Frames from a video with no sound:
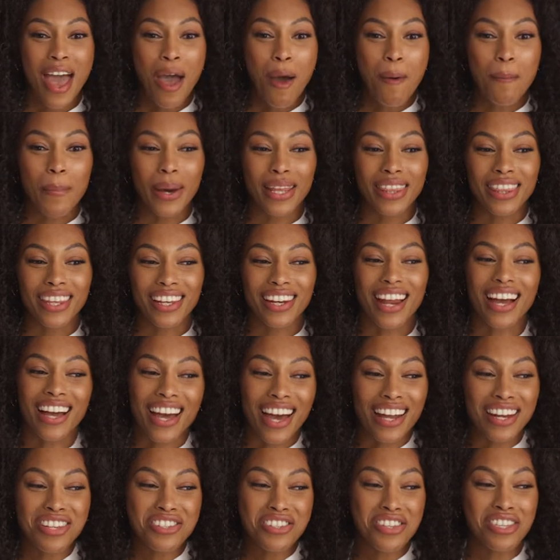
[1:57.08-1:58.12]
But then I
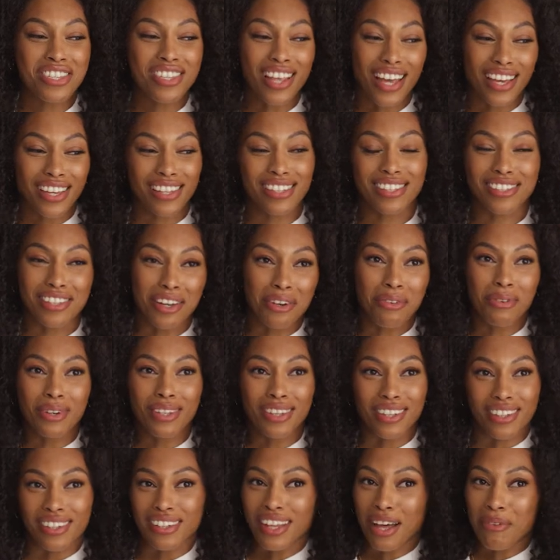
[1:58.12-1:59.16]
kind of just like stuck with
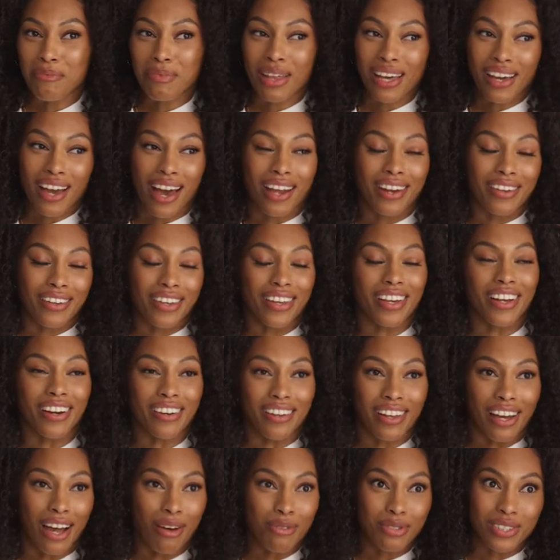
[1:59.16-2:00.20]
it. I'm like, I didn't care.
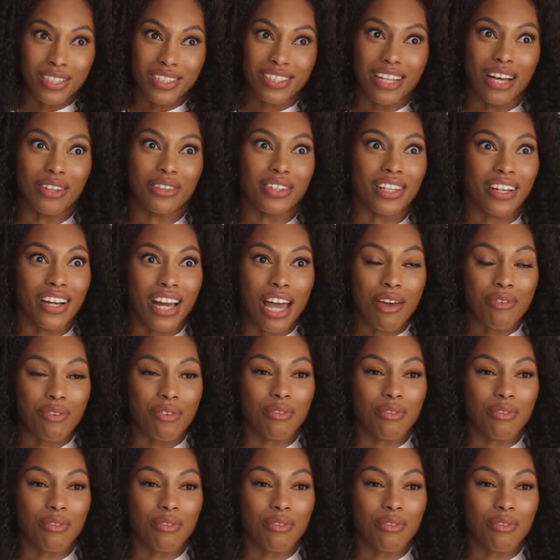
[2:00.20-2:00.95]
Like I was just out there having